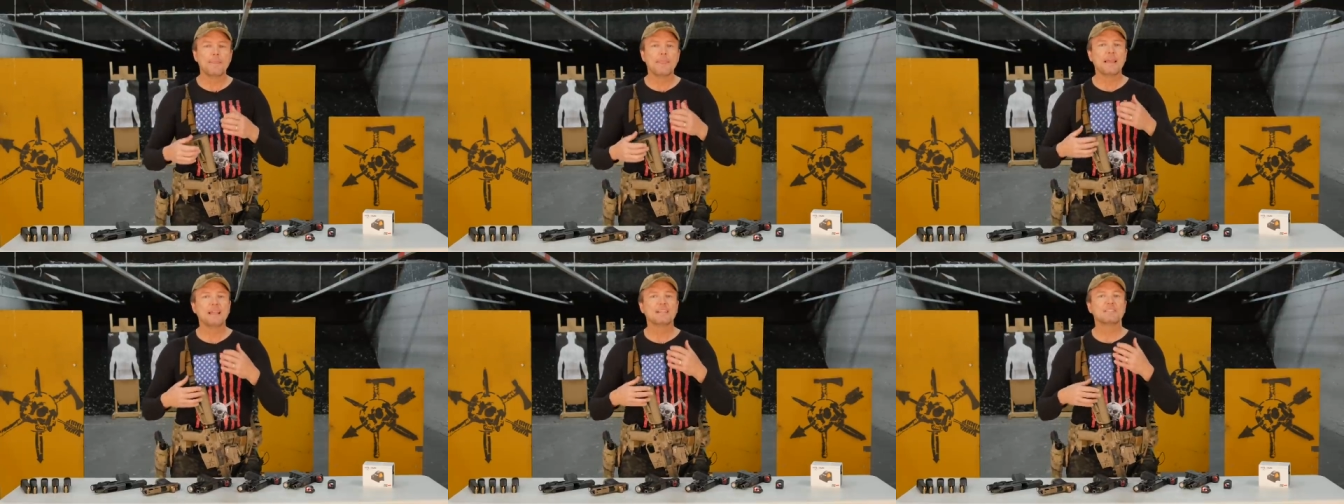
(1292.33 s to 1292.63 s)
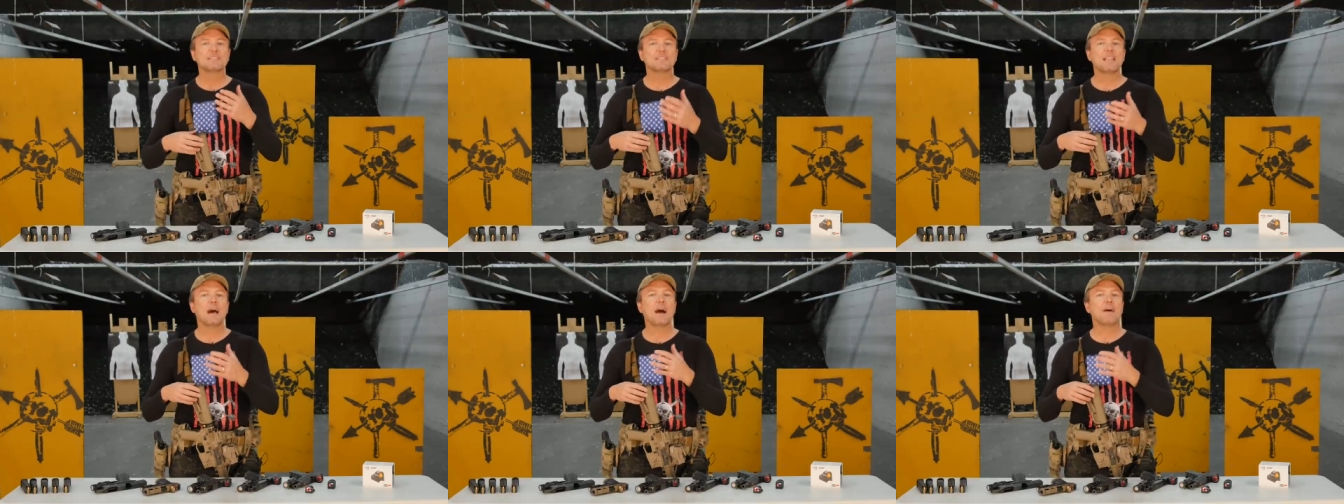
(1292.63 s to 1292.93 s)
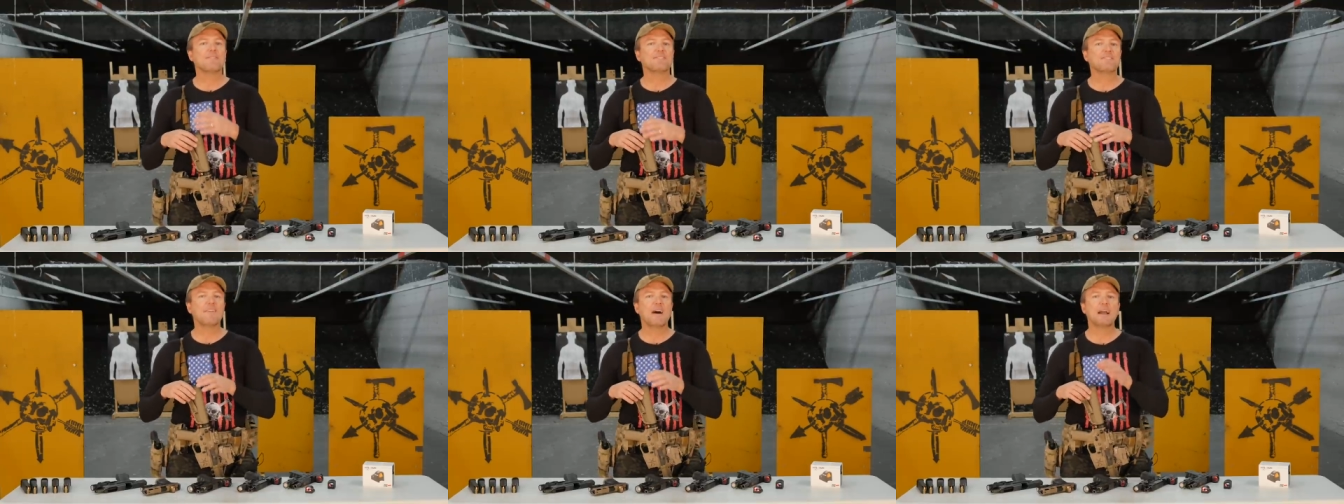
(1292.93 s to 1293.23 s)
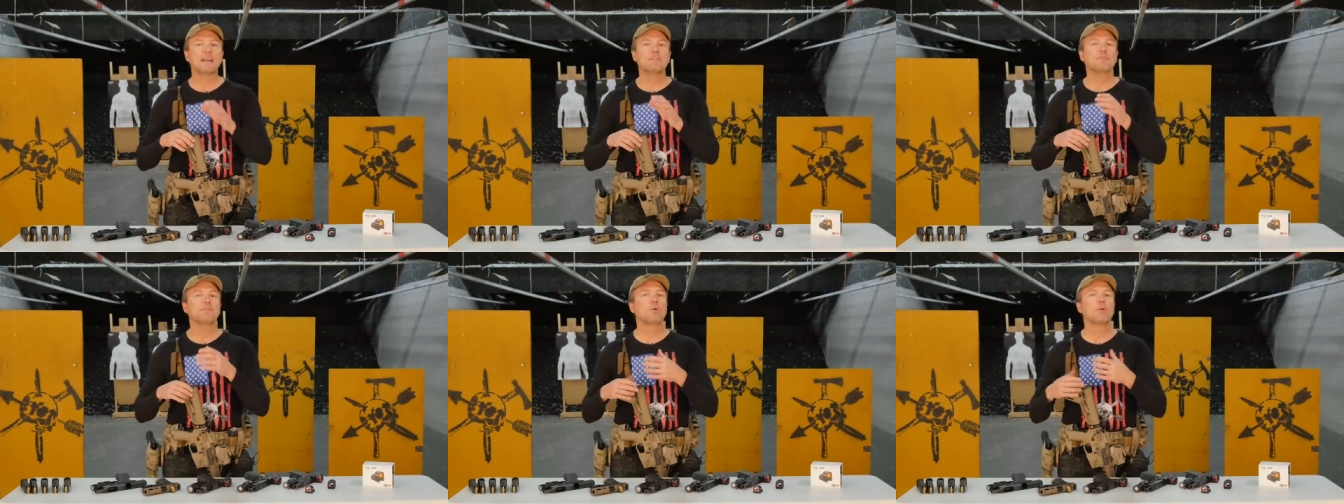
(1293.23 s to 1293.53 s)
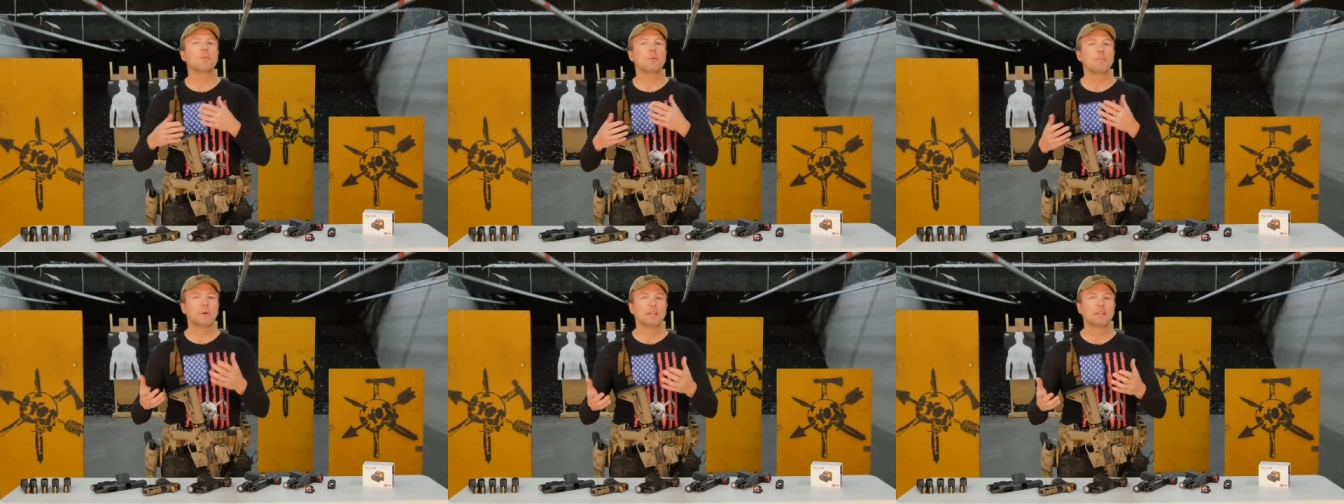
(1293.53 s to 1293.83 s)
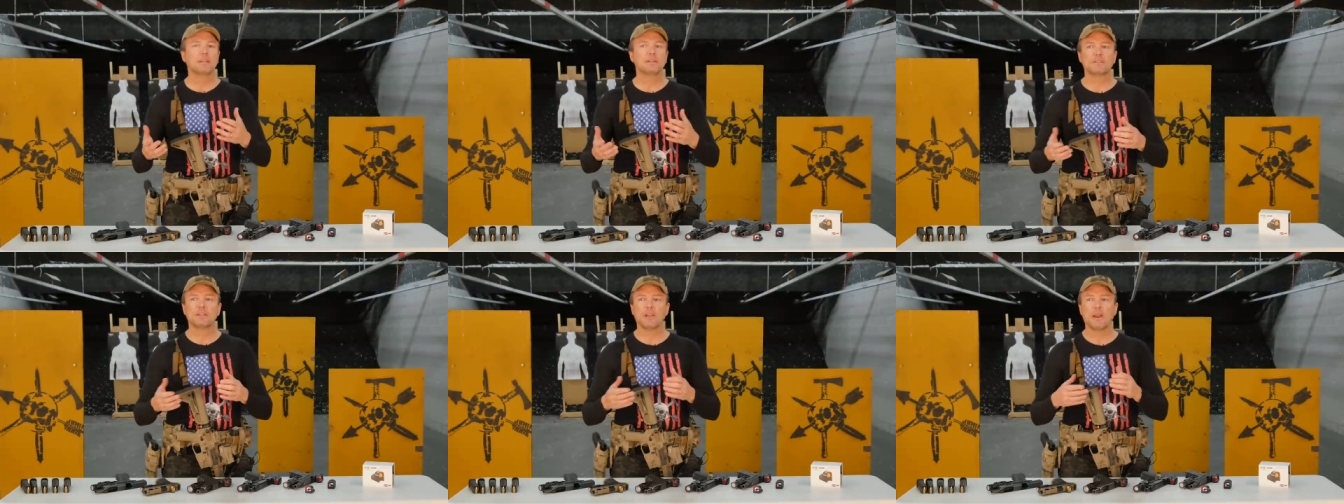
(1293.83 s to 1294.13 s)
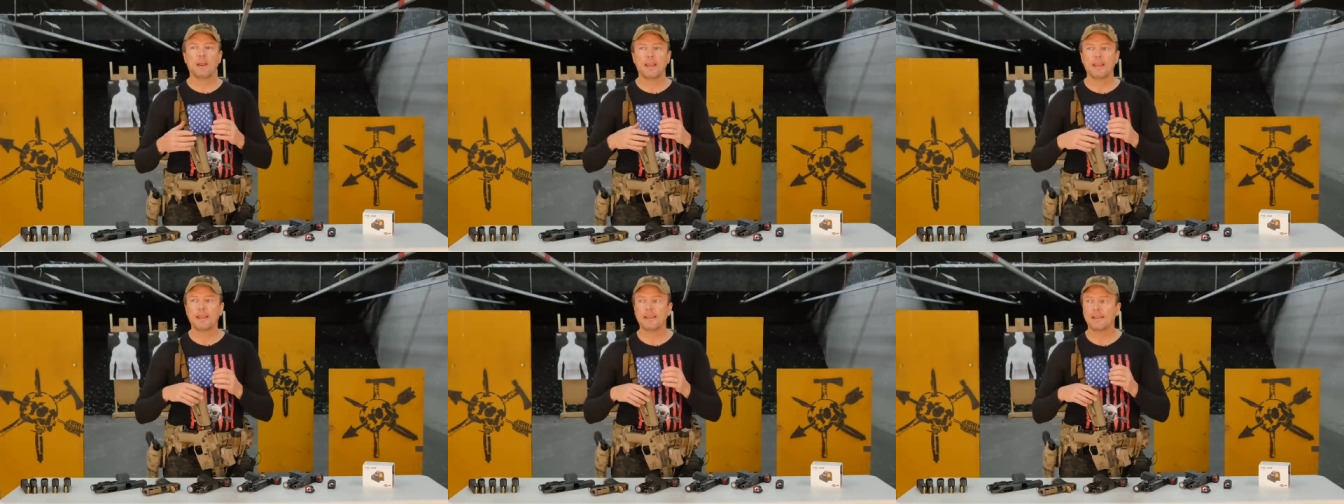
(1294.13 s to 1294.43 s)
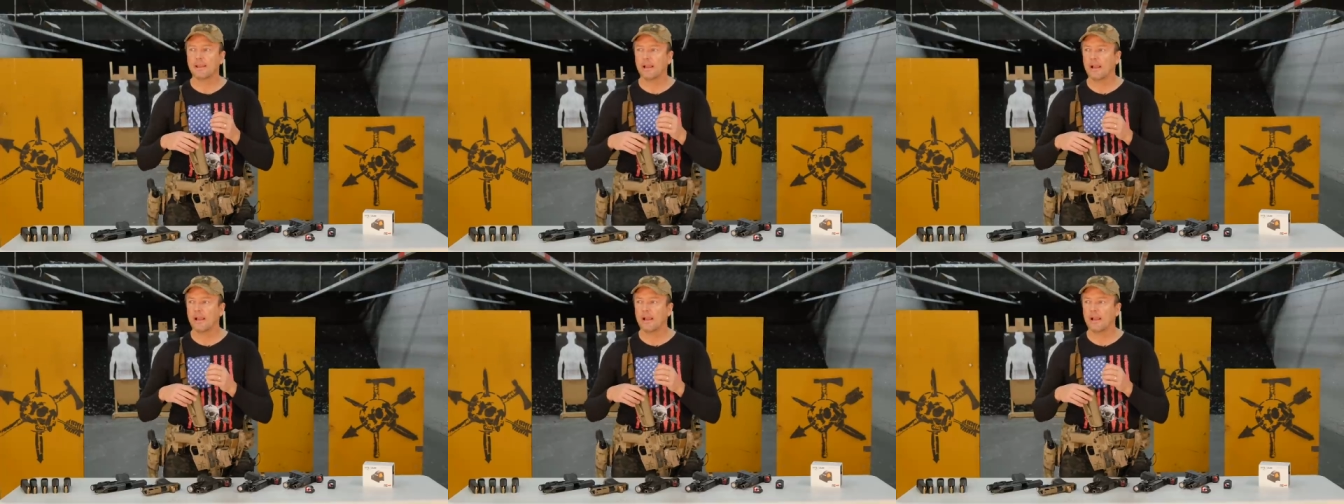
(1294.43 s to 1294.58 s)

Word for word: It's not fine for the military.